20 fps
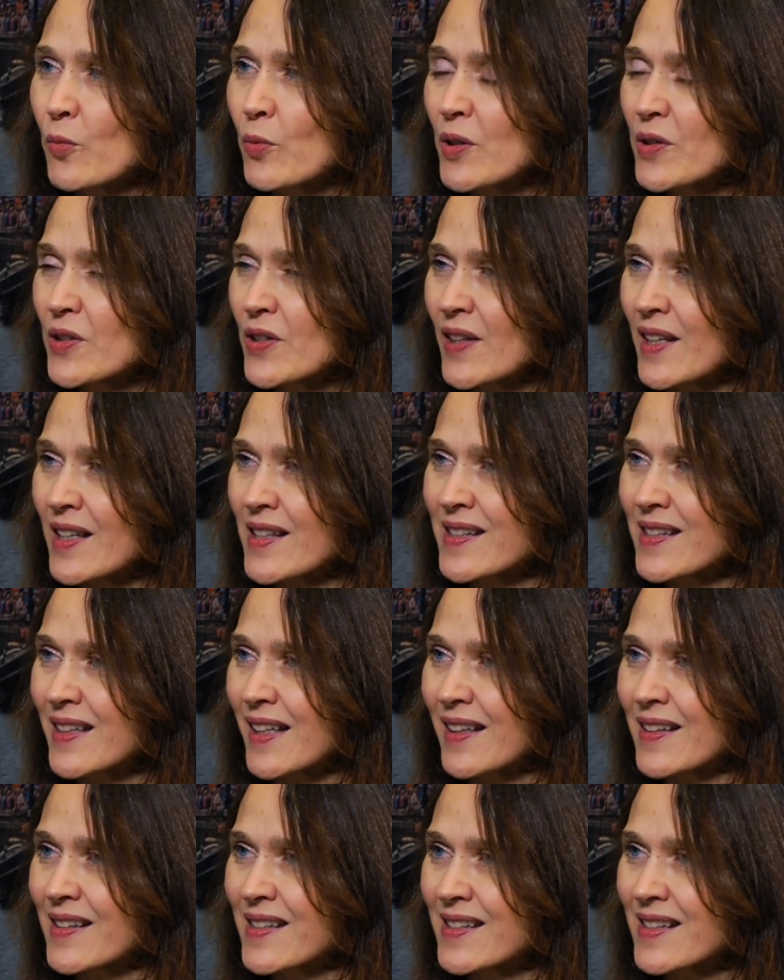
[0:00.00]
What do they
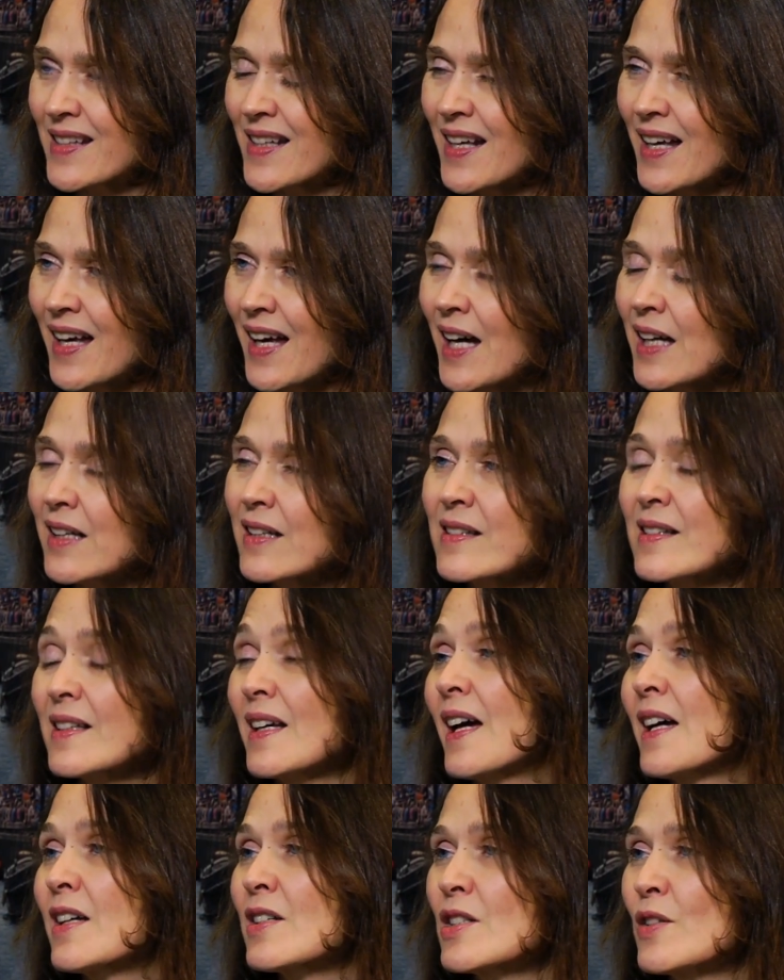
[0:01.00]
sense? How does
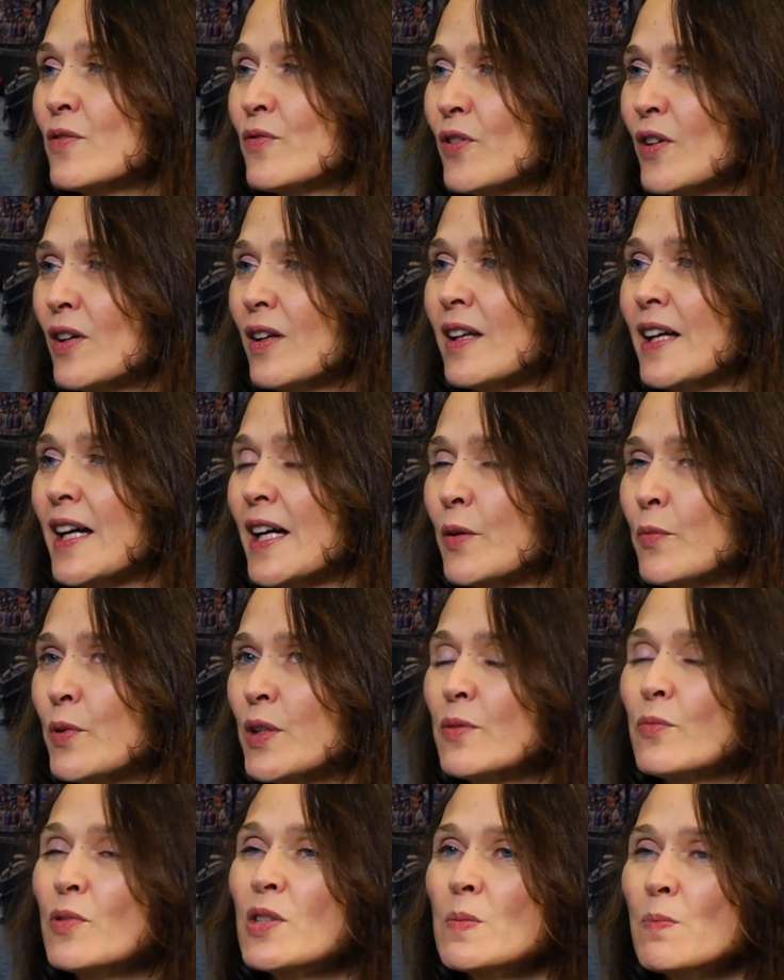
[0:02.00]
that actually feel like?
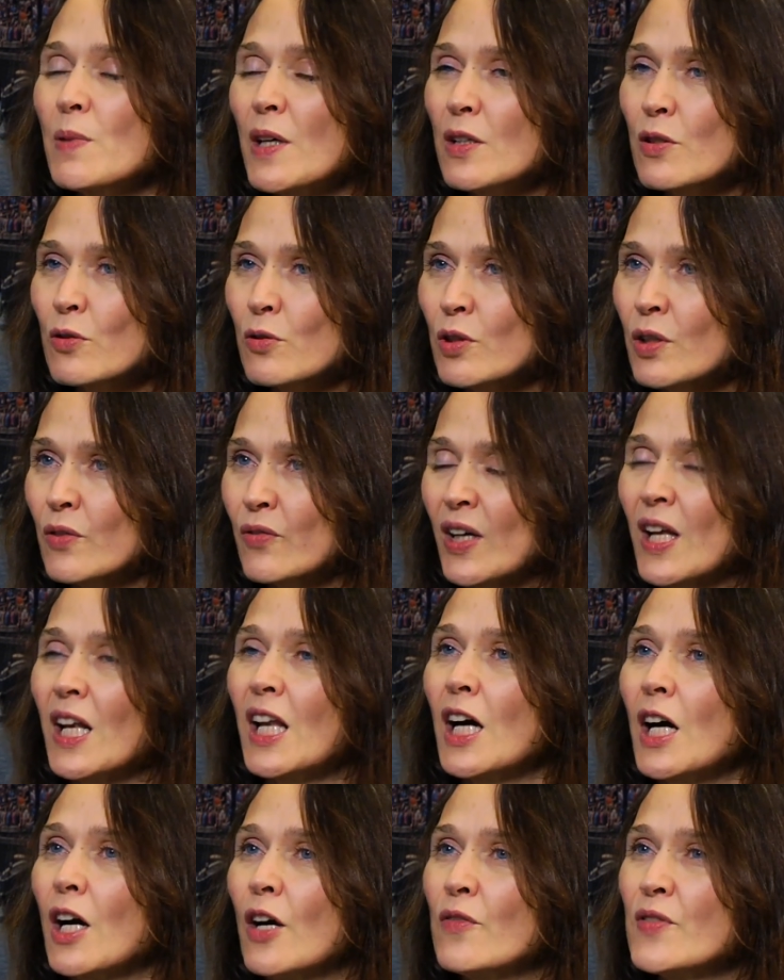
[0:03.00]
We spend all of our
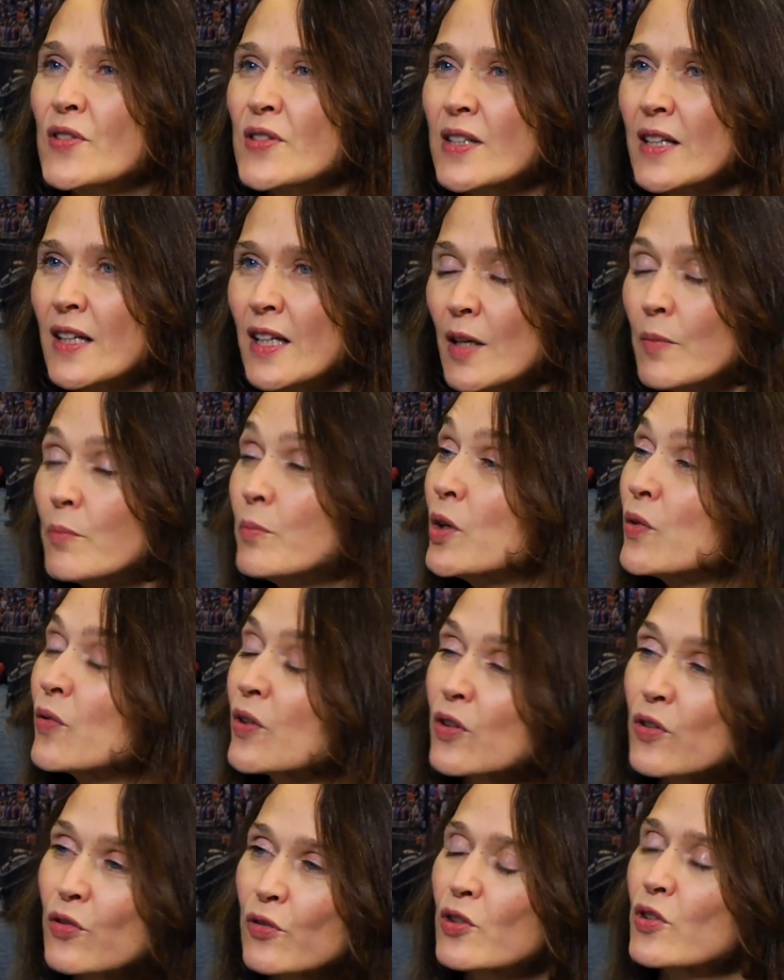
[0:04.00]
lives
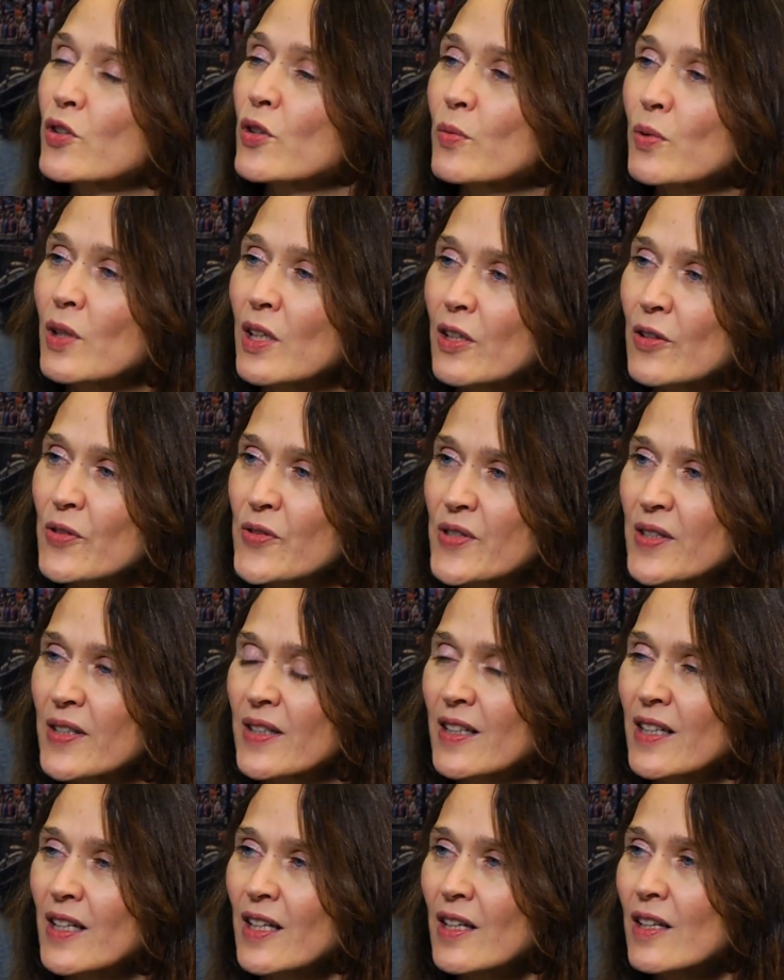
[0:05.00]
moving through the world.
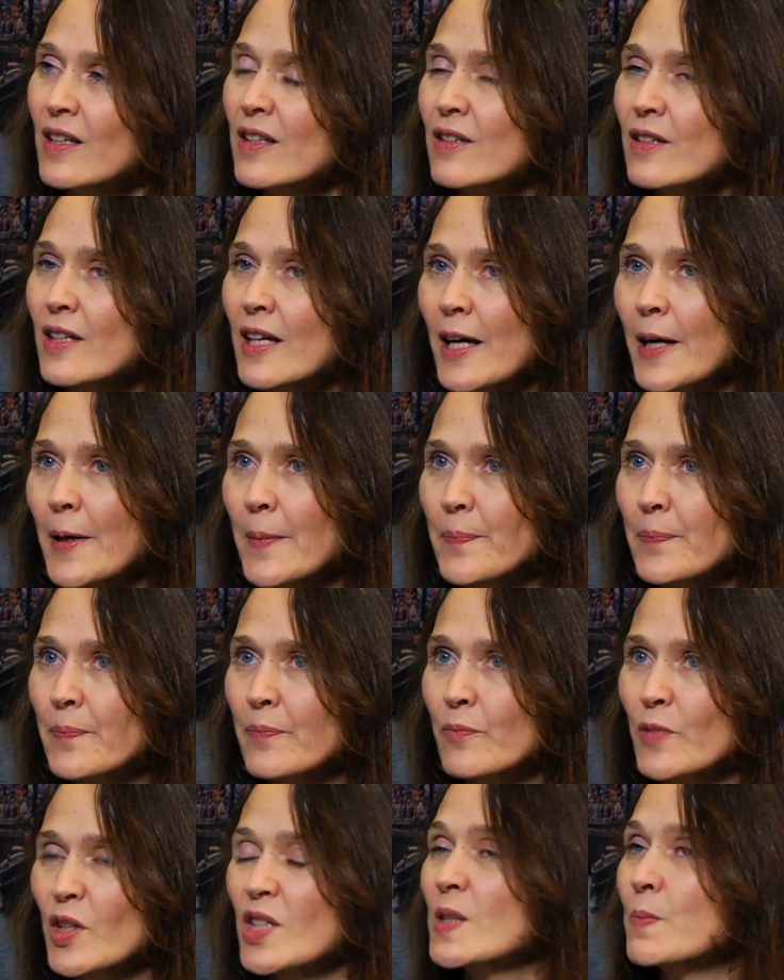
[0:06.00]

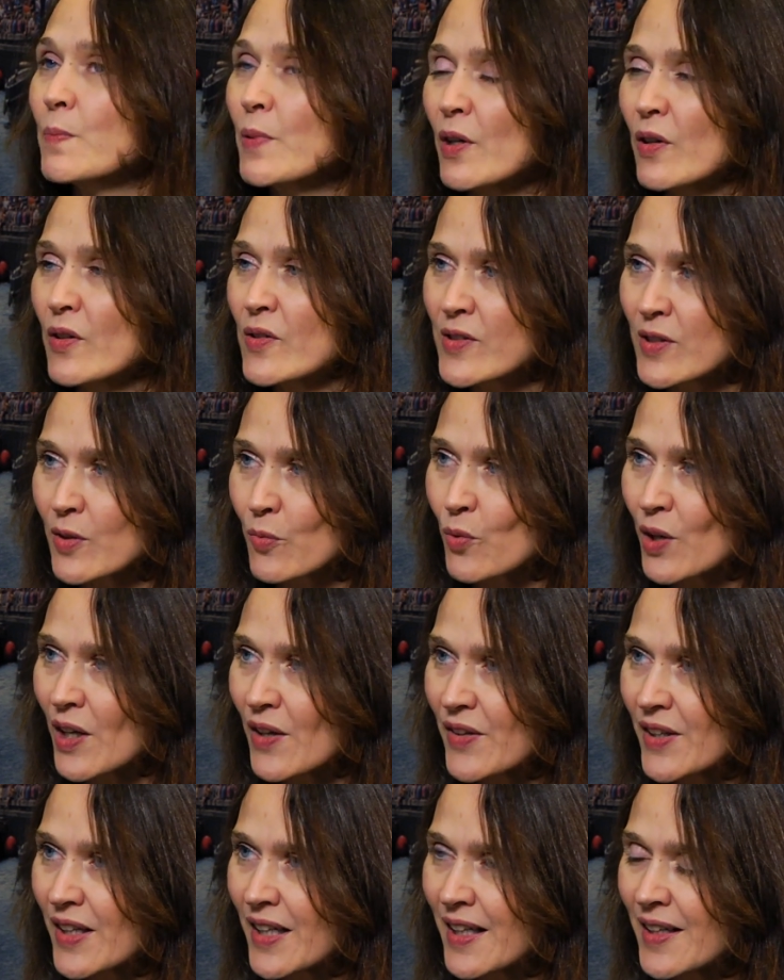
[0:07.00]
We experience the
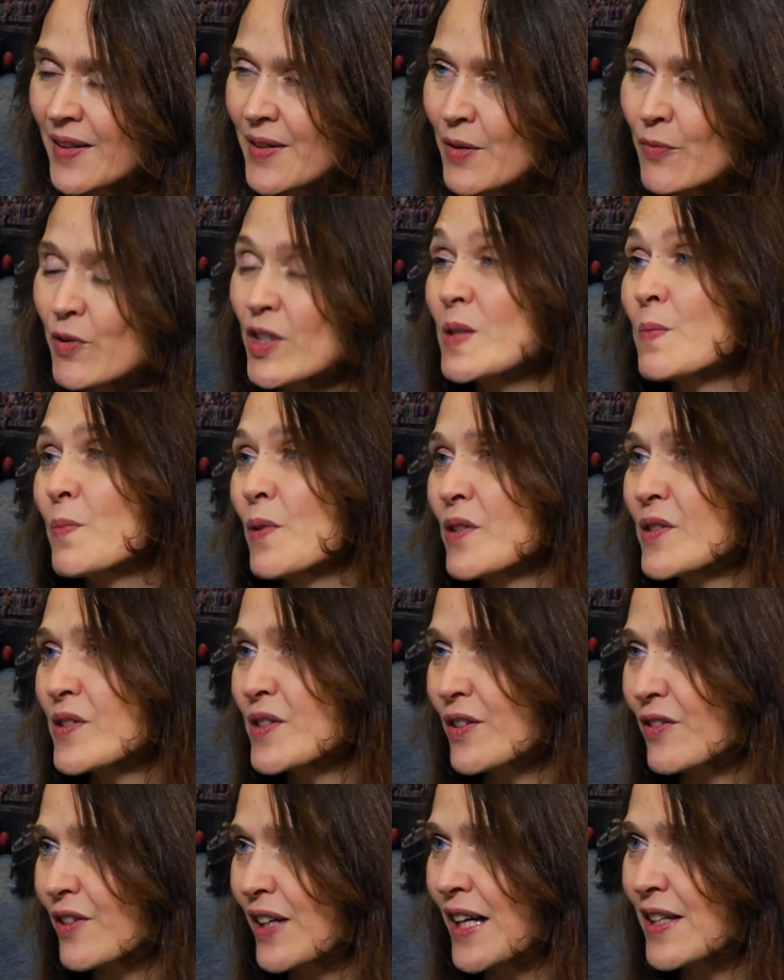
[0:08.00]
weather, we experience
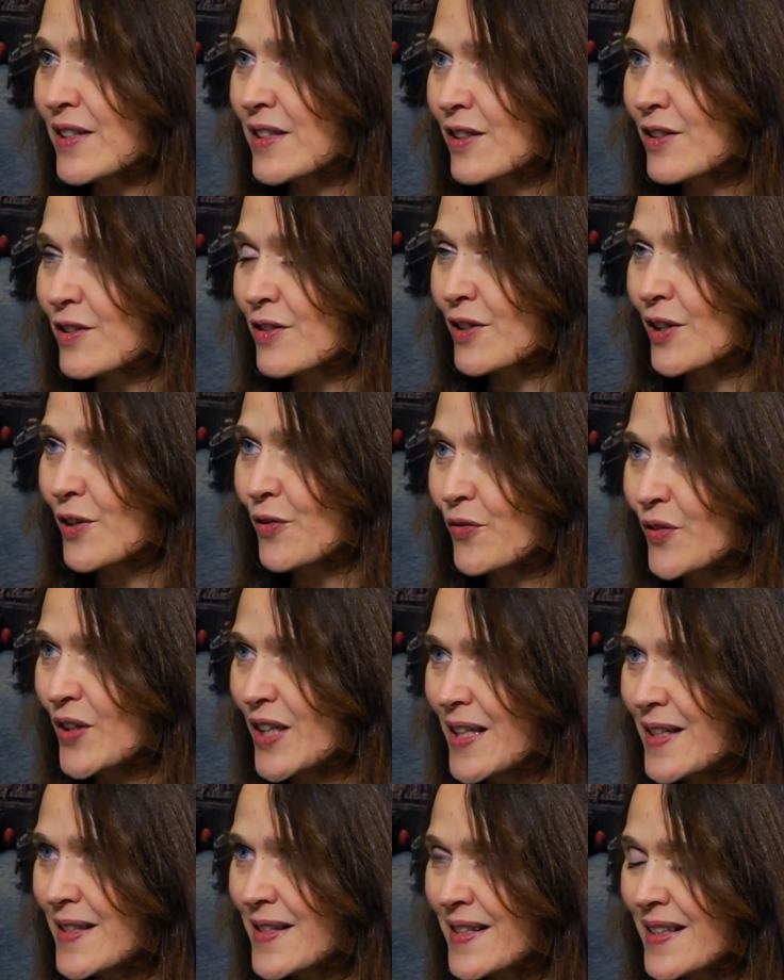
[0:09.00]
the ground under our
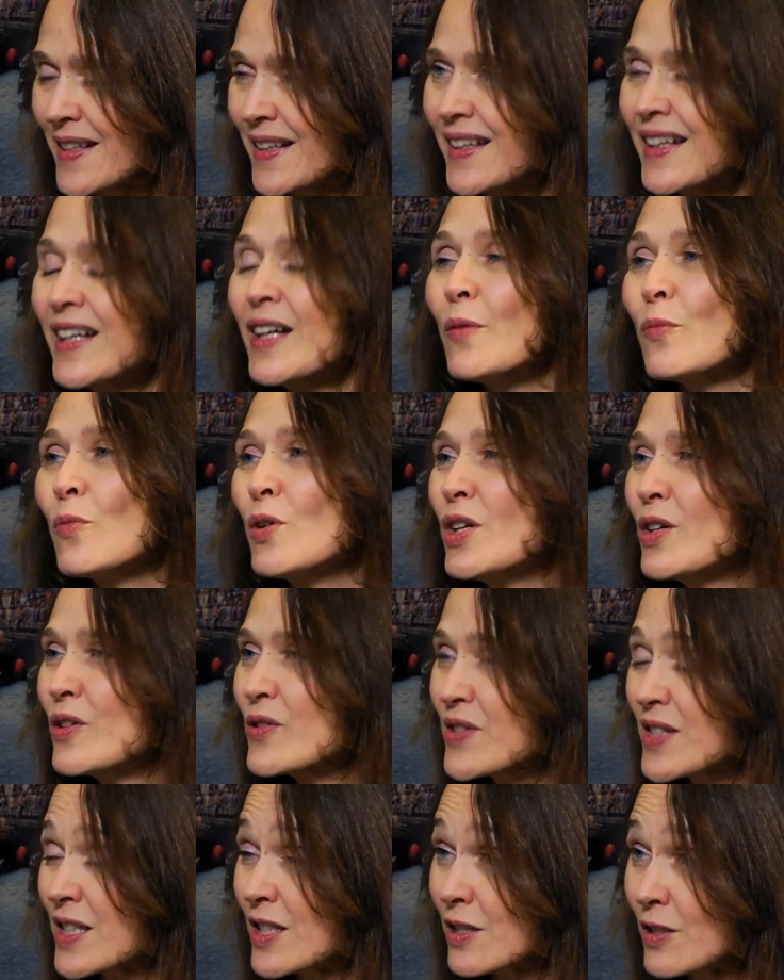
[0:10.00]
feet. We
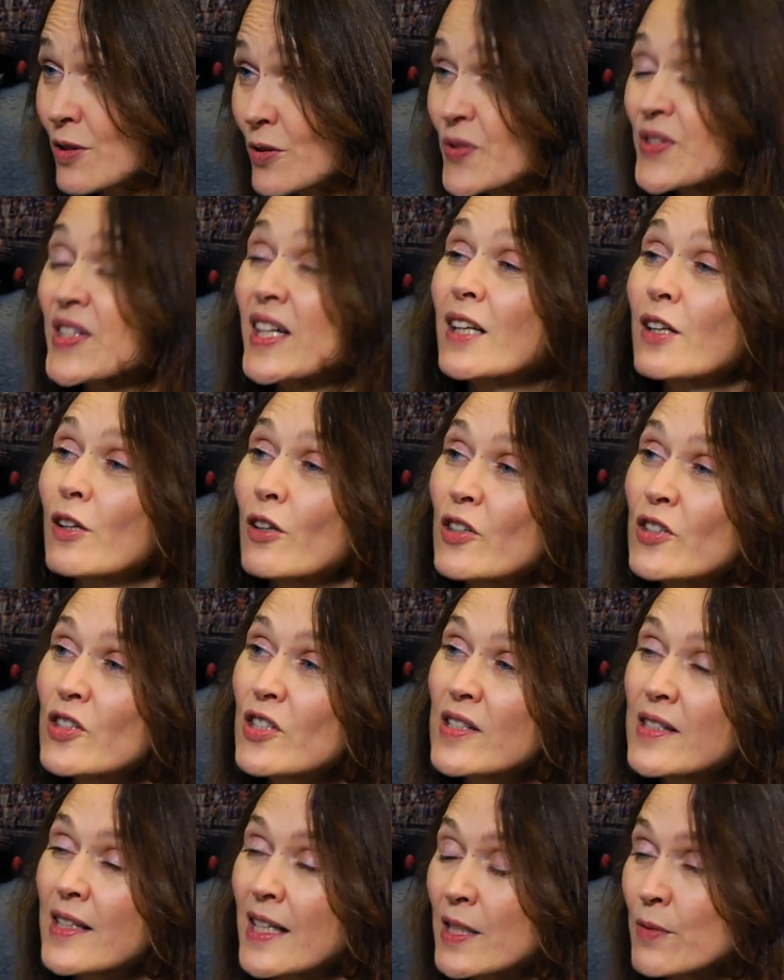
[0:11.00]
use digital
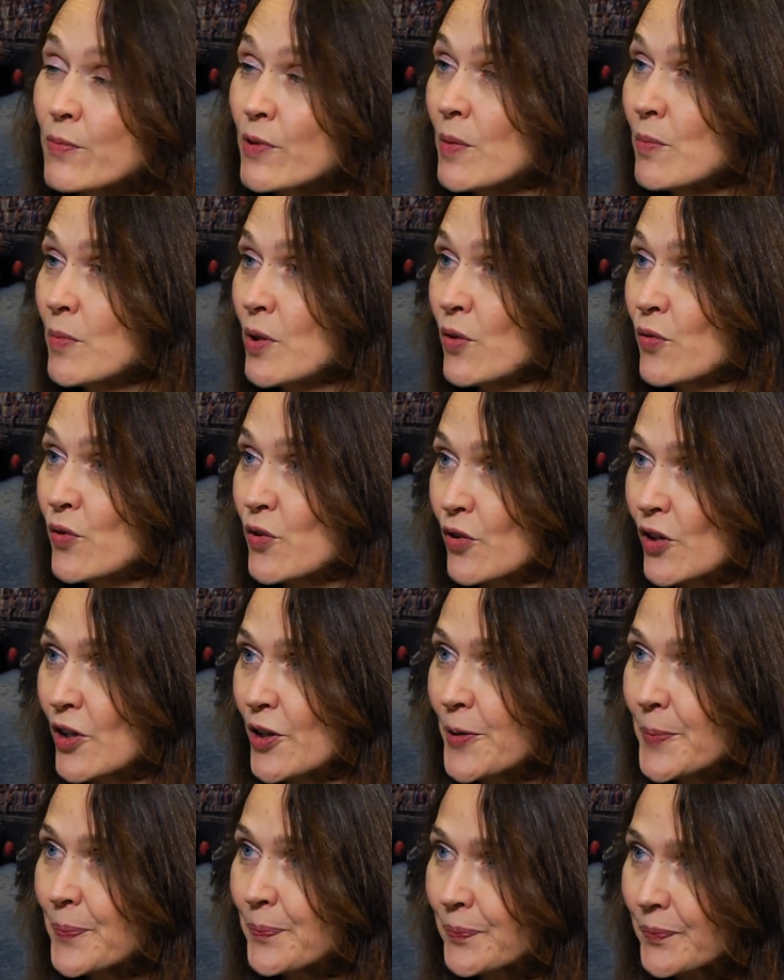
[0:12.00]
technologies as we move
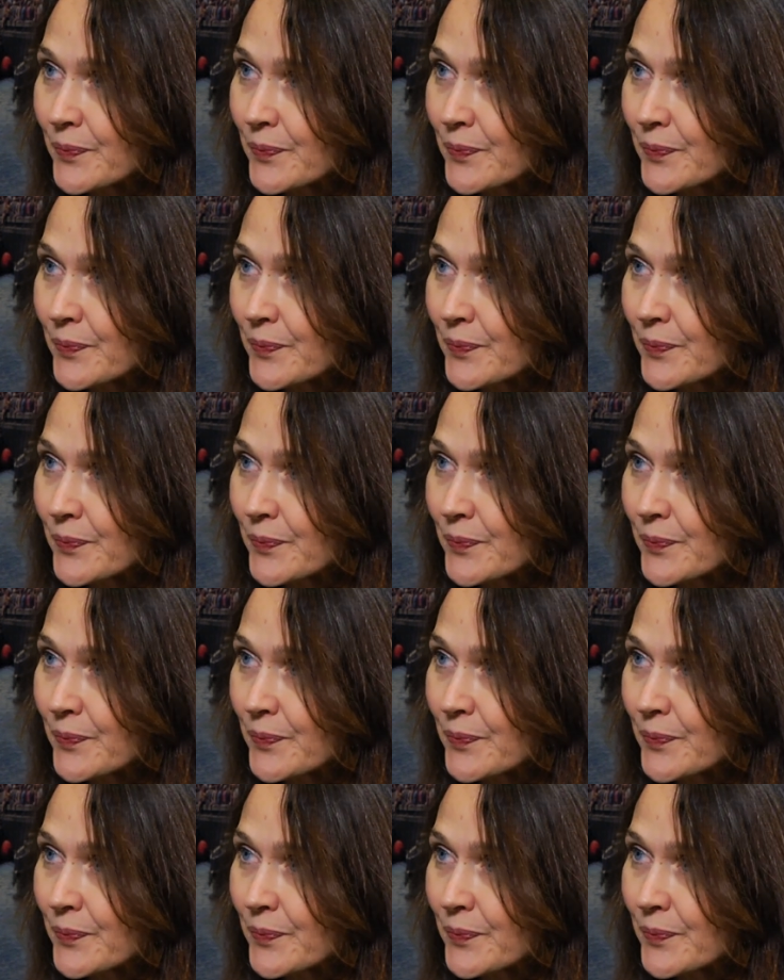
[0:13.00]
through.